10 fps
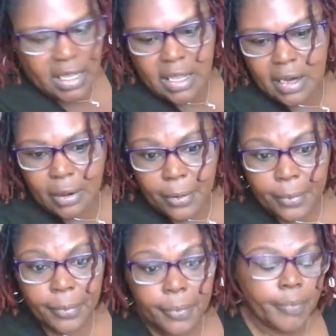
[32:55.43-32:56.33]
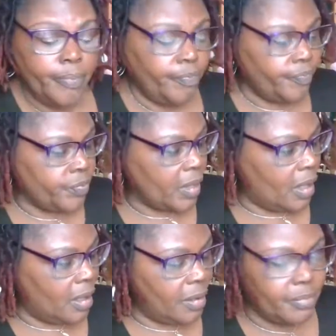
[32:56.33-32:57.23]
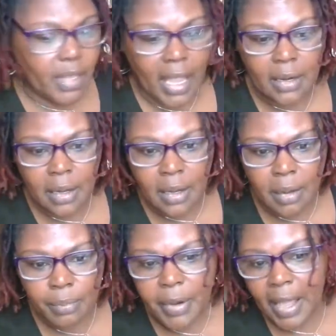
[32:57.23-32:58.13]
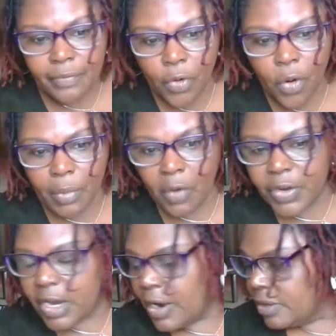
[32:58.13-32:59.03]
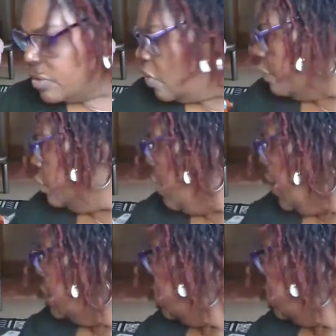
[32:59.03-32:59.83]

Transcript: in on um, that um, platform over there. I don't know if you had